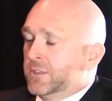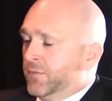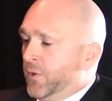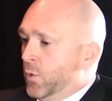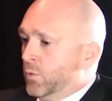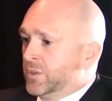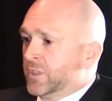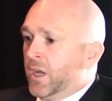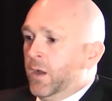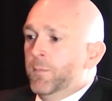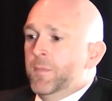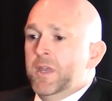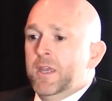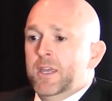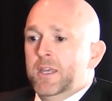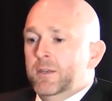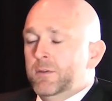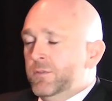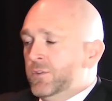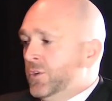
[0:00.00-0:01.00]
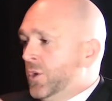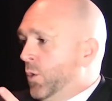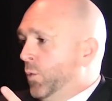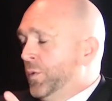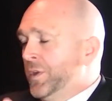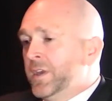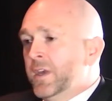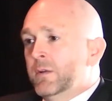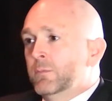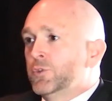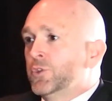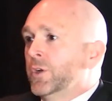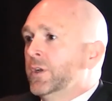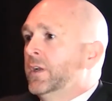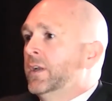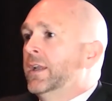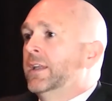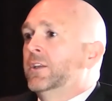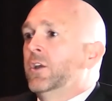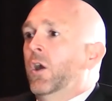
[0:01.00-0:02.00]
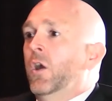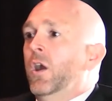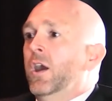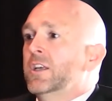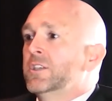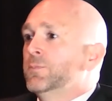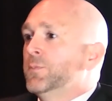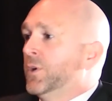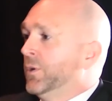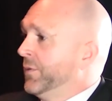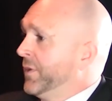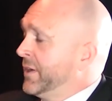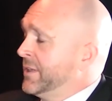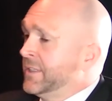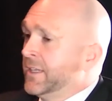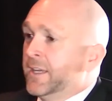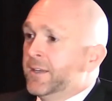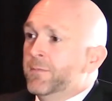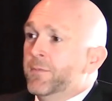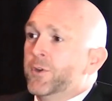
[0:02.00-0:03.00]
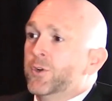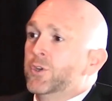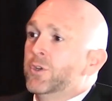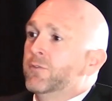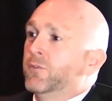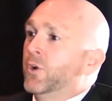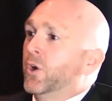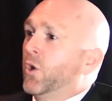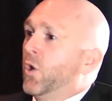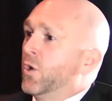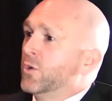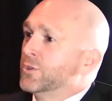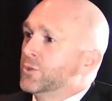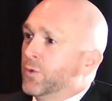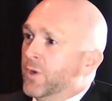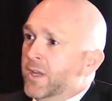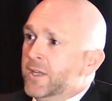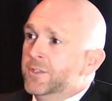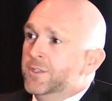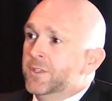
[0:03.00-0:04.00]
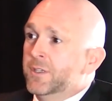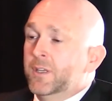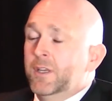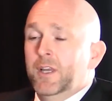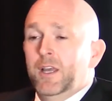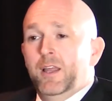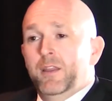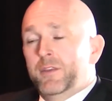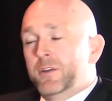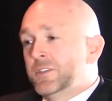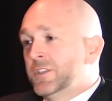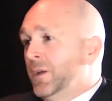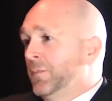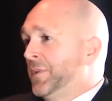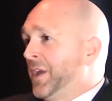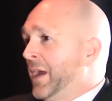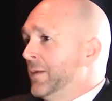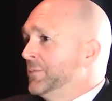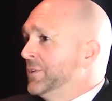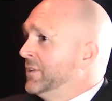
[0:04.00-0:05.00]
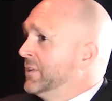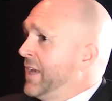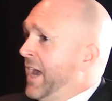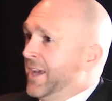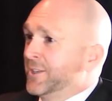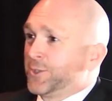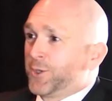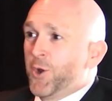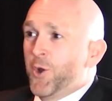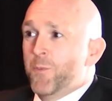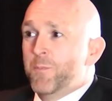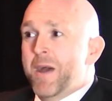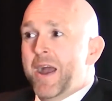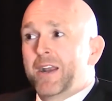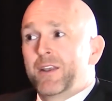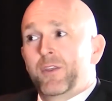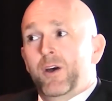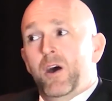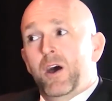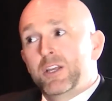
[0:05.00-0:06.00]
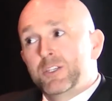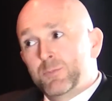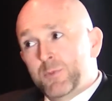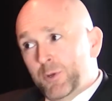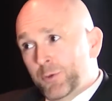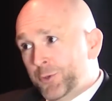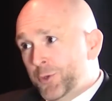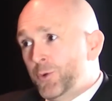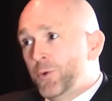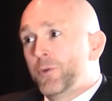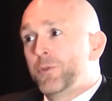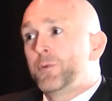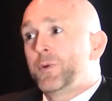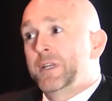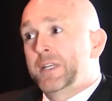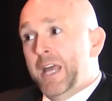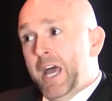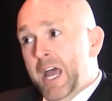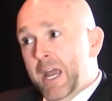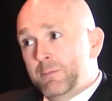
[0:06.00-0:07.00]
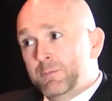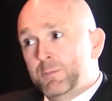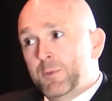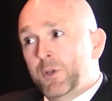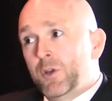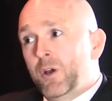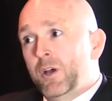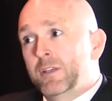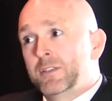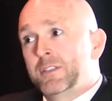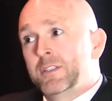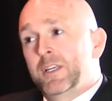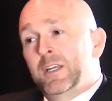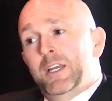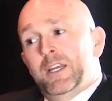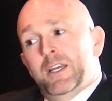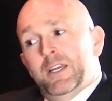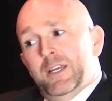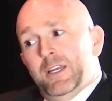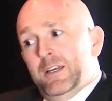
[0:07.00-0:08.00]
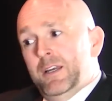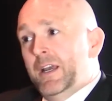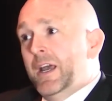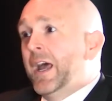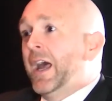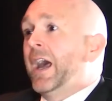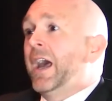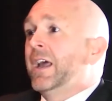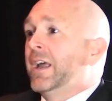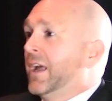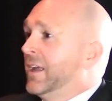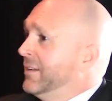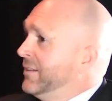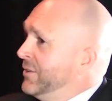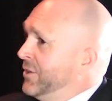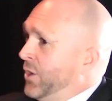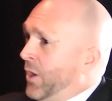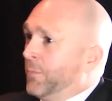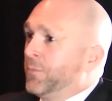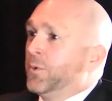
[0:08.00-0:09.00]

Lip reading: folks come in, we get them treated at the hospital and they say they're good for incarceration. There's sometimes these guys are going back to the hospital 2 or 3 times because, I'm going